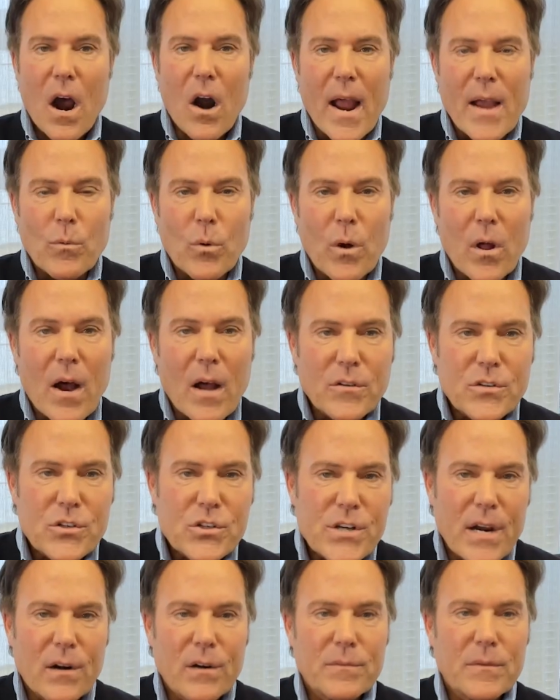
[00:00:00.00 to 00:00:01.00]
All right. Well, I'll
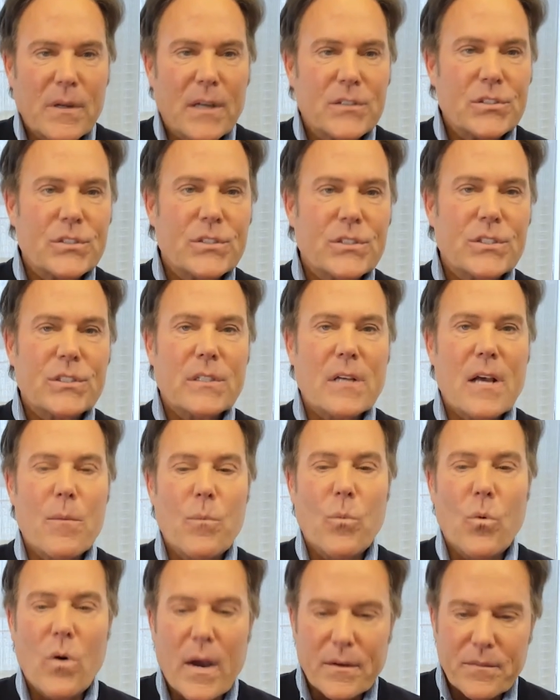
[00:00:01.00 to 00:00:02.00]
share a
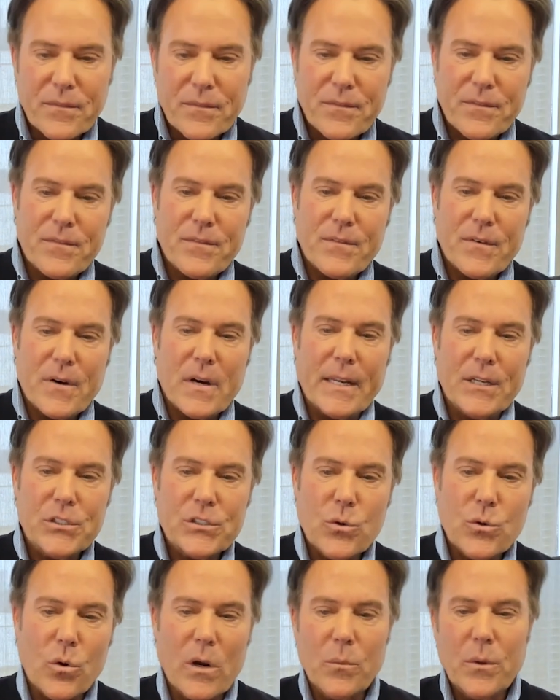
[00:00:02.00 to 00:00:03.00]
somewhat funny
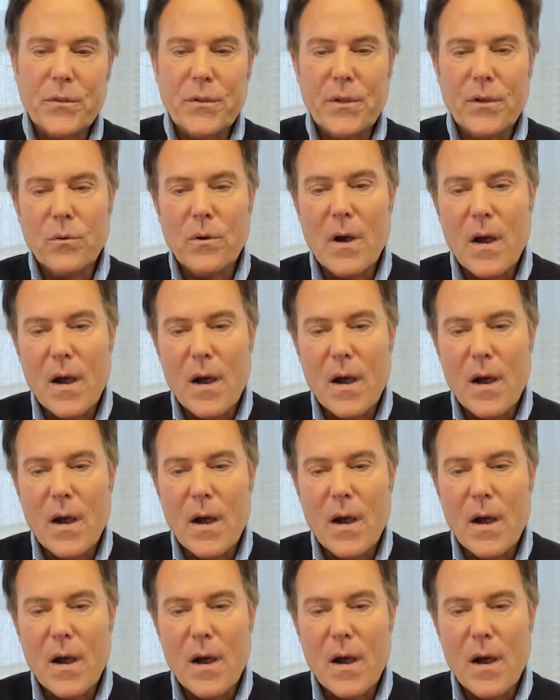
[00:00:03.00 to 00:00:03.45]
story with you.